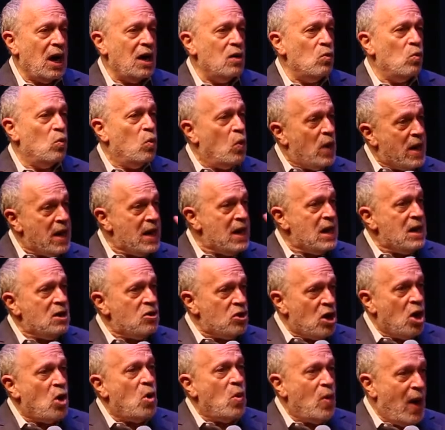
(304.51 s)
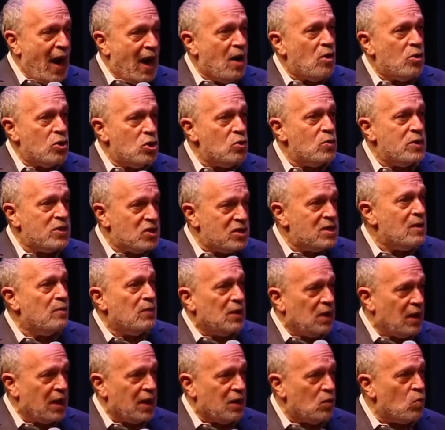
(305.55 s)
And we know how to
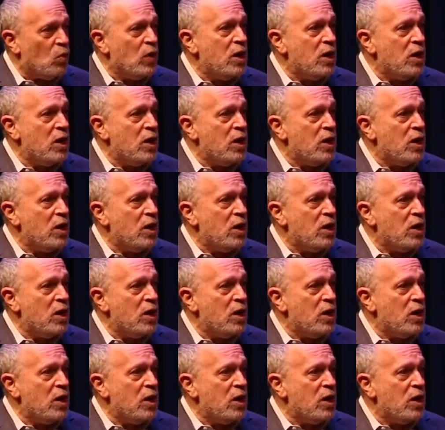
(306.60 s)
assimilate.